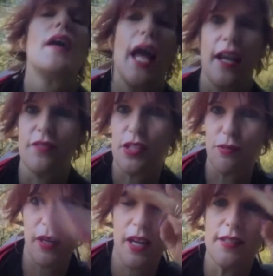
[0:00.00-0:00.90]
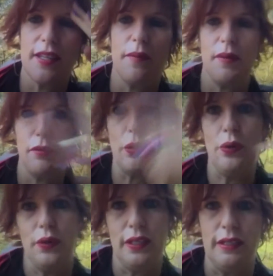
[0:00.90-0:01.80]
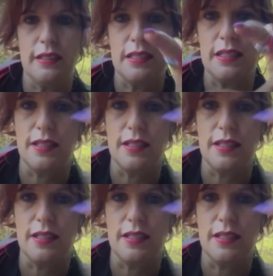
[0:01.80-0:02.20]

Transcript: and I've just realized that I've been recording it